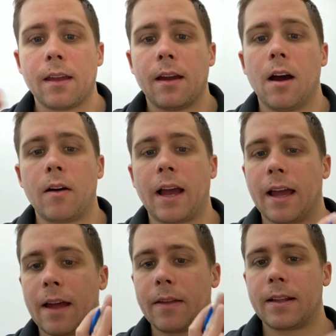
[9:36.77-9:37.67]

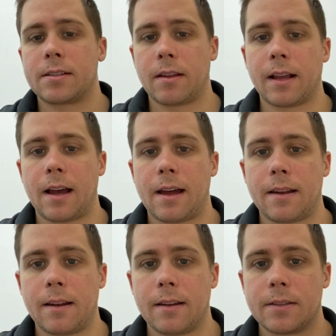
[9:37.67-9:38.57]
Okay, I think that's all I
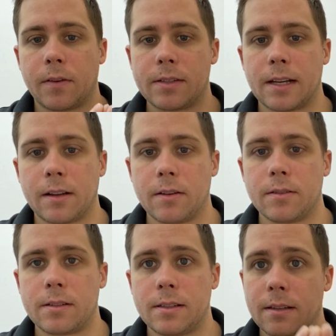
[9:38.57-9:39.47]
got as far as that
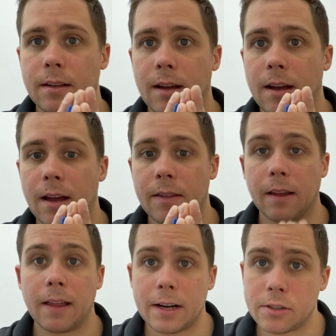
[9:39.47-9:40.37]
goes. The
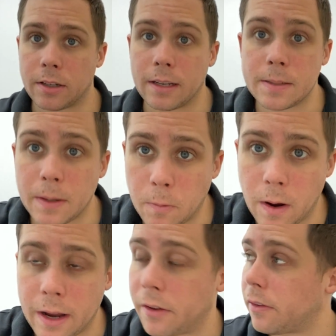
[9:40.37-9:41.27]
election has been
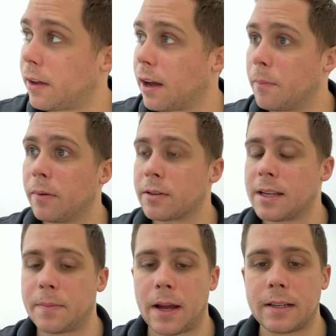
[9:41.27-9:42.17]
wild. It looks
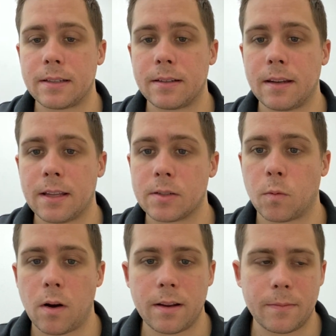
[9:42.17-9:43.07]
like Biden has
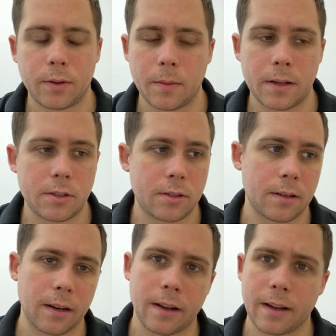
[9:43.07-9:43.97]
won pretty much.
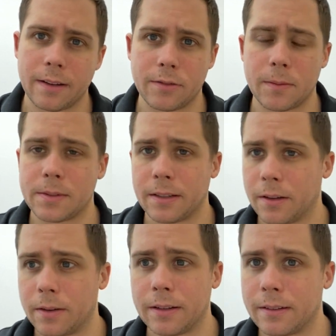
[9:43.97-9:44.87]
Trump's gonna
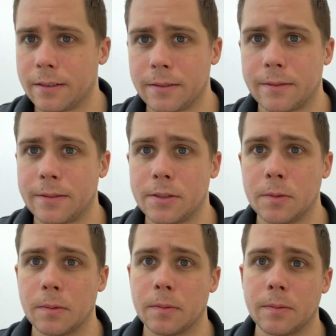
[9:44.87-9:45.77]
go and
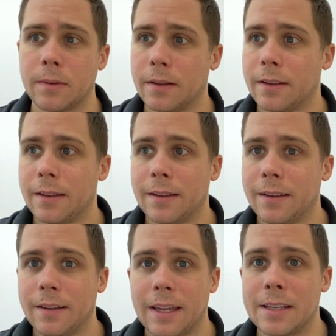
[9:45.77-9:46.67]
do
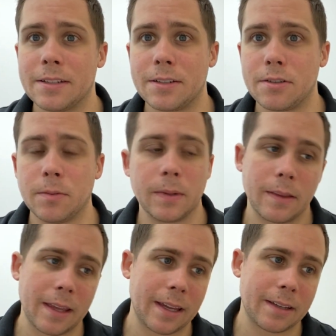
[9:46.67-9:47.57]
his
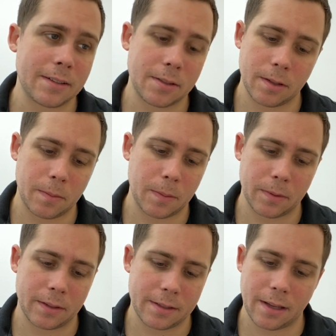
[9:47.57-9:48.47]
stupid thing, suing
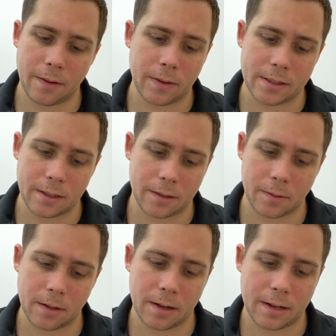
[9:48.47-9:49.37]
people and stuff. That's not gonna
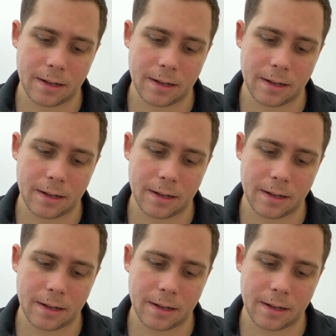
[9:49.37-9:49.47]
work.